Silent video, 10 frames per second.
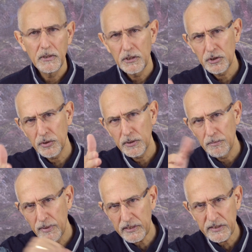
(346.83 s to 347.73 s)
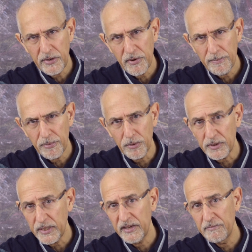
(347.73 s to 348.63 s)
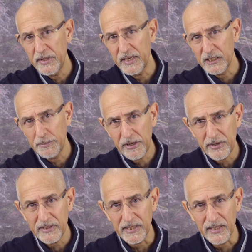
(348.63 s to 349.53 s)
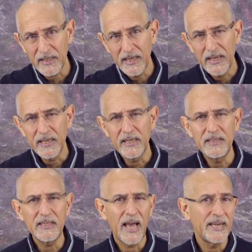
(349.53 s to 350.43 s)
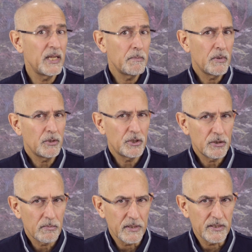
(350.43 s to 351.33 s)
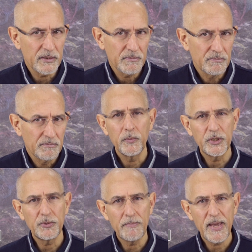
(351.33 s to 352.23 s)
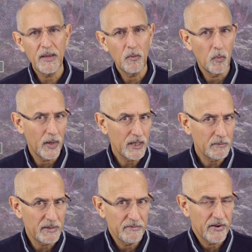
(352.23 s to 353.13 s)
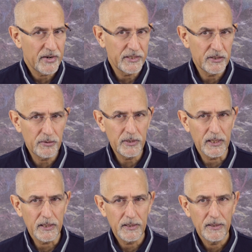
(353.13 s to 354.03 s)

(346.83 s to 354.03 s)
So the bliss they report they have been experiencing is an emotional bliss, which may well be very soothing,